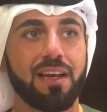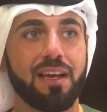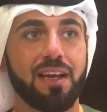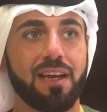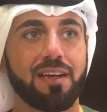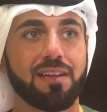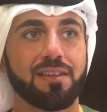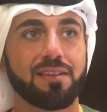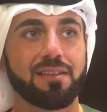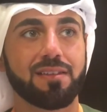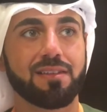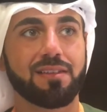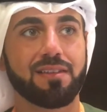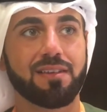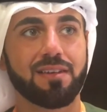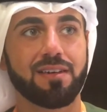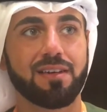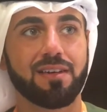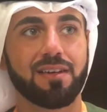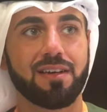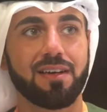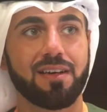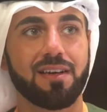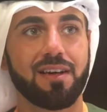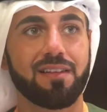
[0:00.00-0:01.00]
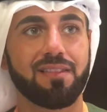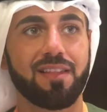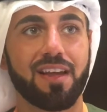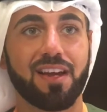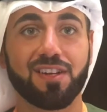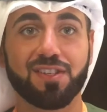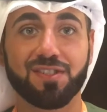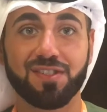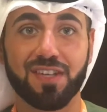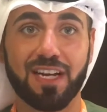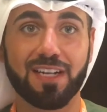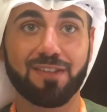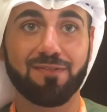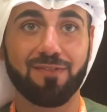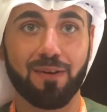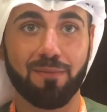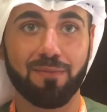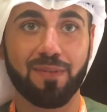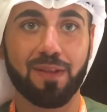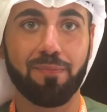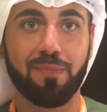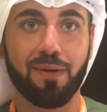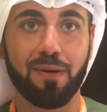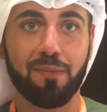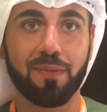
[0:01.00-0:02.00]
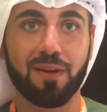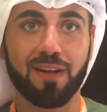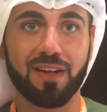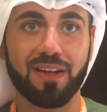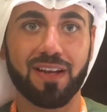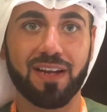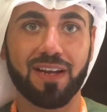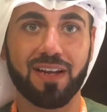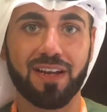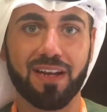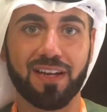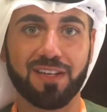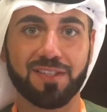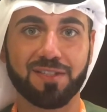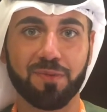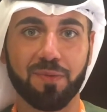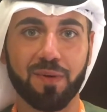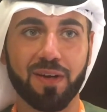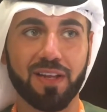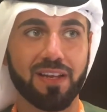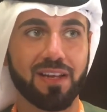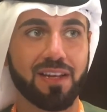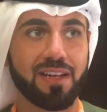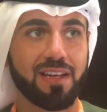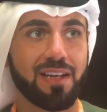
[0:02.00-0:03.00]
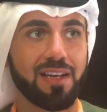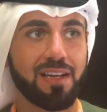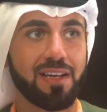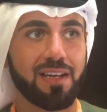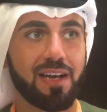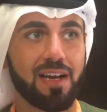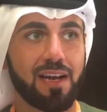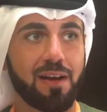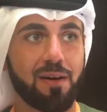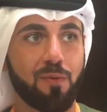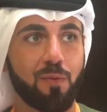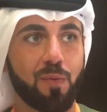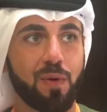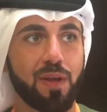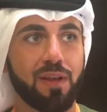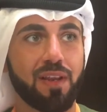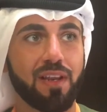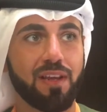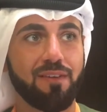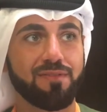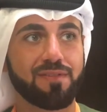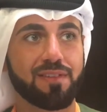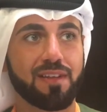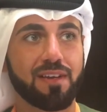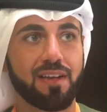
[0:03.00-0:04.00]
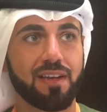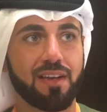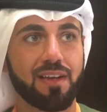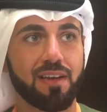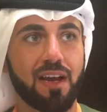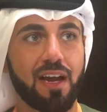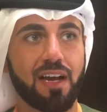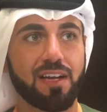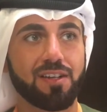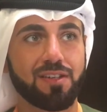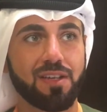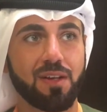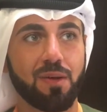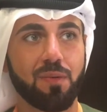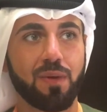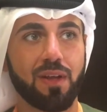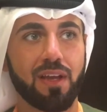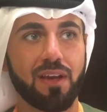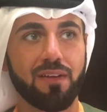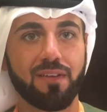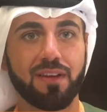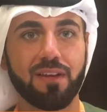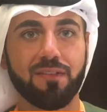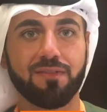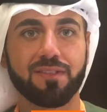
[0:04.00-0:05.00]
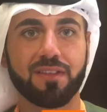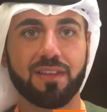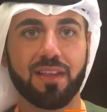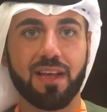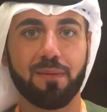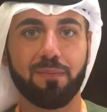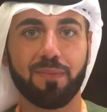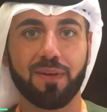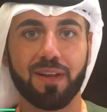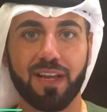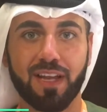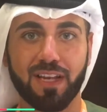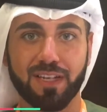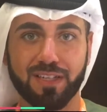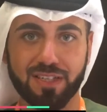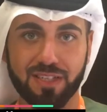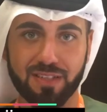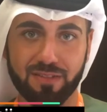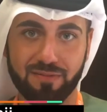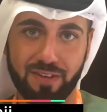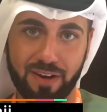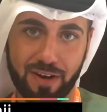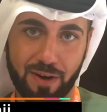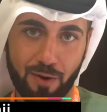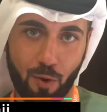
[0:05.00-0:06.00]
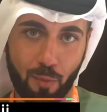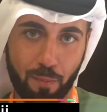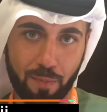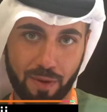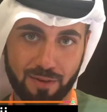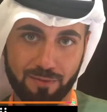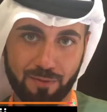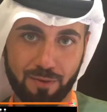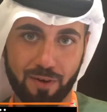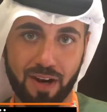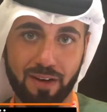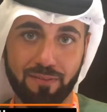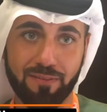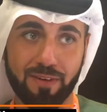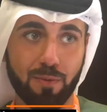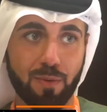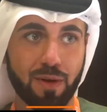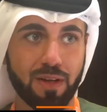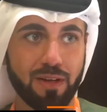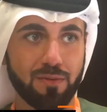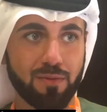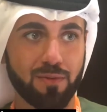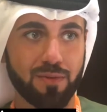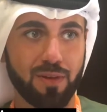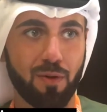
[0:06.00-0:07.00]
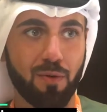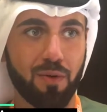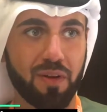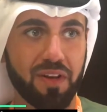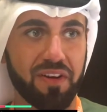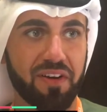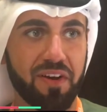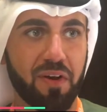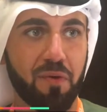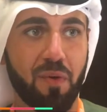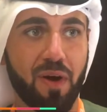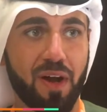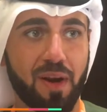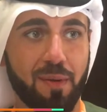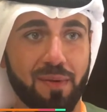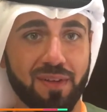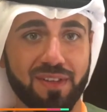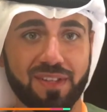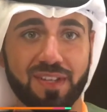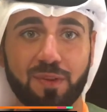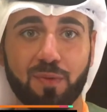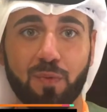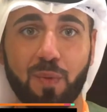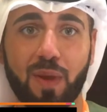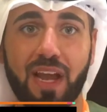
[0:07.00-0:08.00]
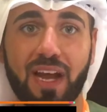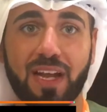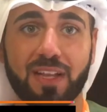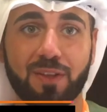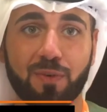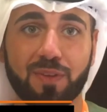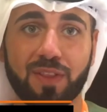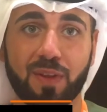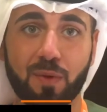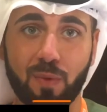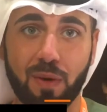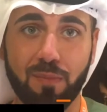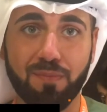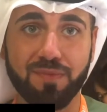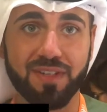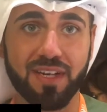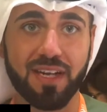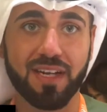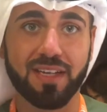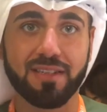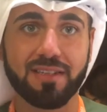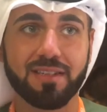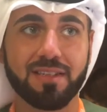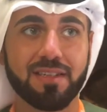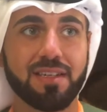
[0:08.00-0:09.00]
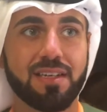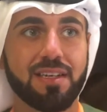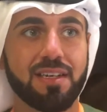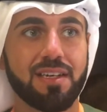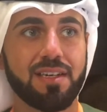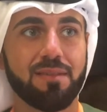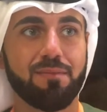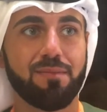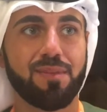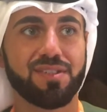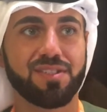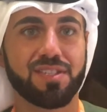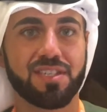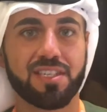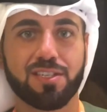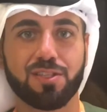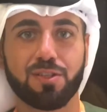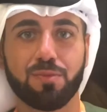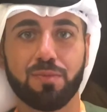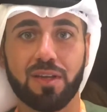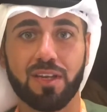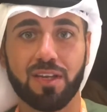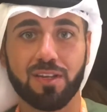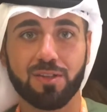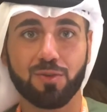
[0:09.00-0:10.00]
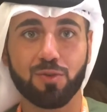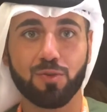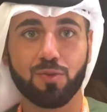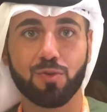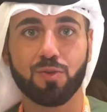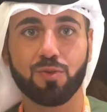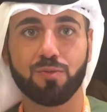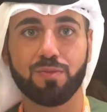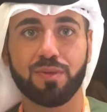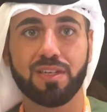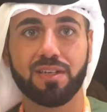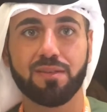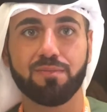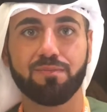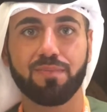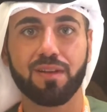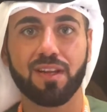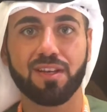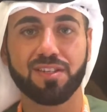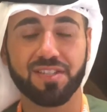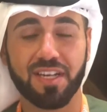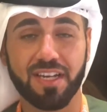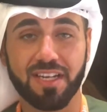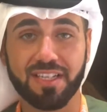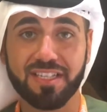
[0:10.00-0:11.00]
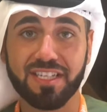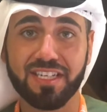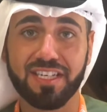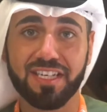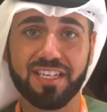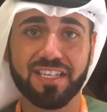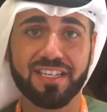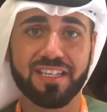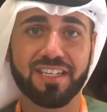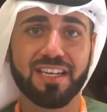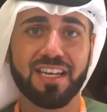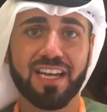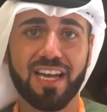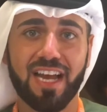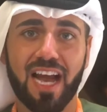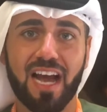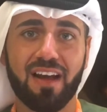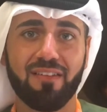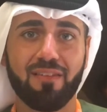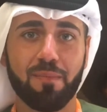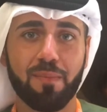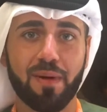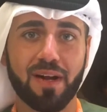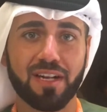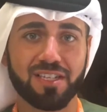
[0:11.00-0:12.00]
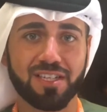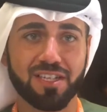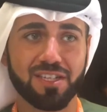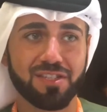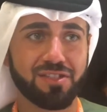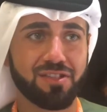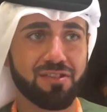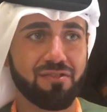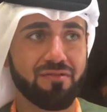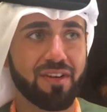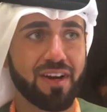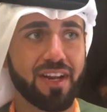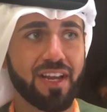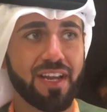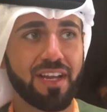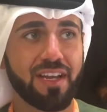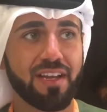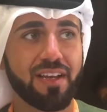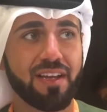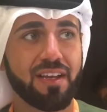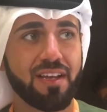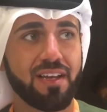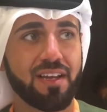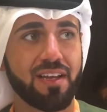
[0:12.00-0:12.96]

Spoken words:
and the excite from the public as well. We have left the application very open for everyone. The only requirement that we had on the website, basically to be plus 18, have a bachelor's degree,